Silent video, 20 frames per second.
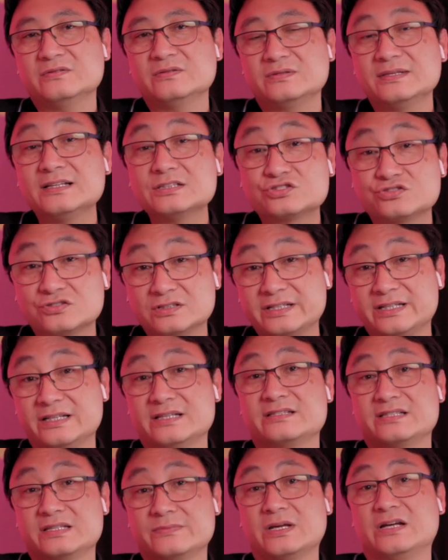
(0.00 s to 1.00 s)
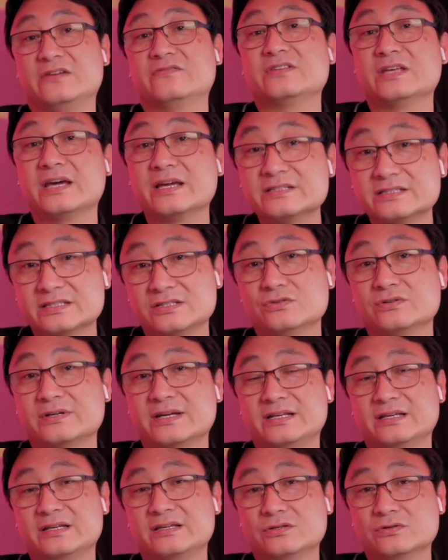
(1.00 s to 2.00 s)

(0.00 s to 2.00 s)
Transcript: Literally, it's the amount of data you're getting.